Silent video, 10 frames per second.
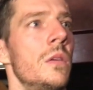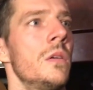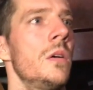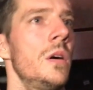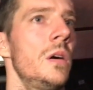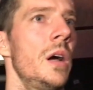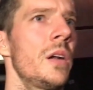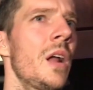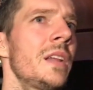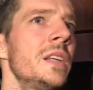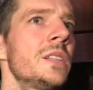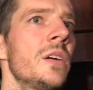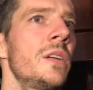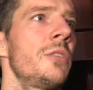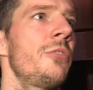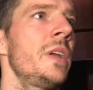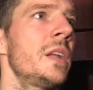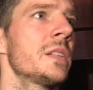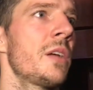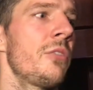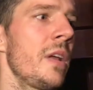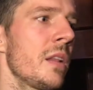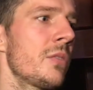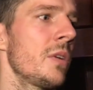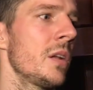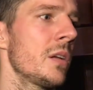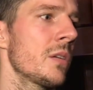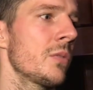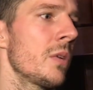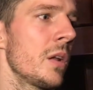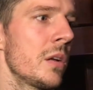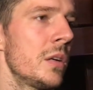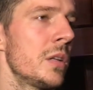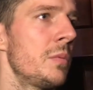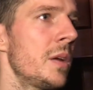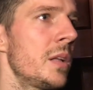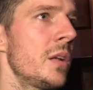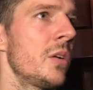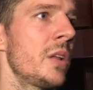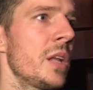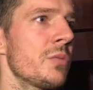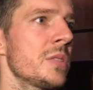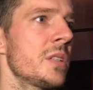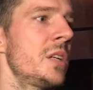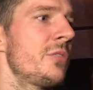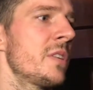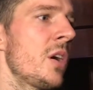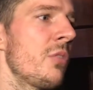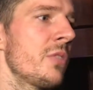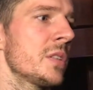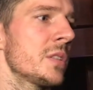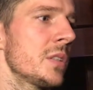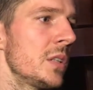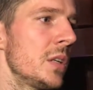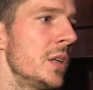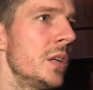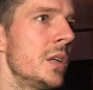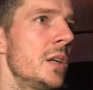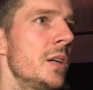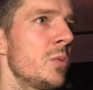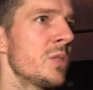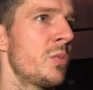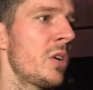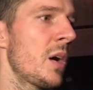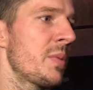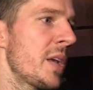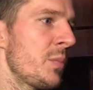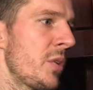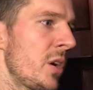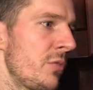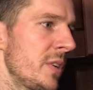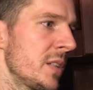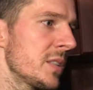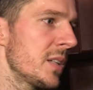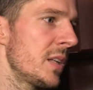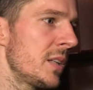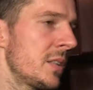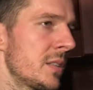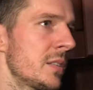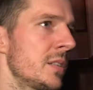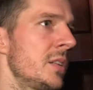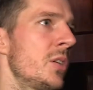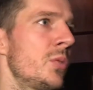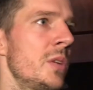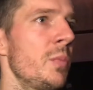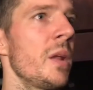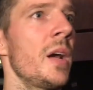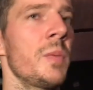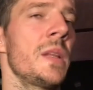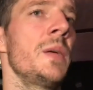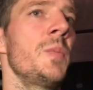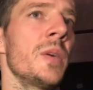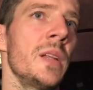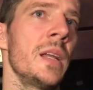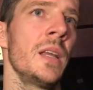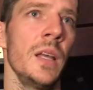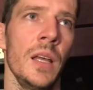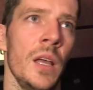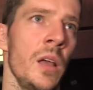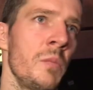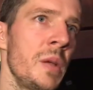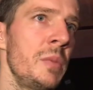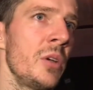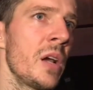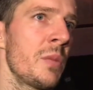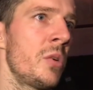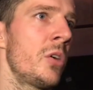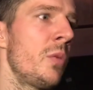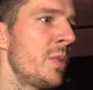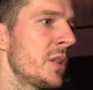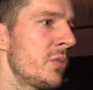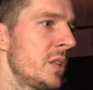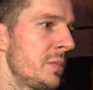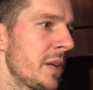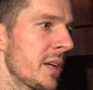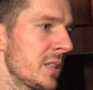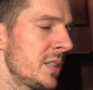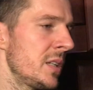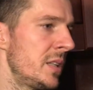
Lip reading: I don't know. I think so. In Phoenix, I felt really, really good. But, you know, that was a different offense. It was more up-tempo offense. And, you know, when you play up-tempo, then maybe you got more open threes because they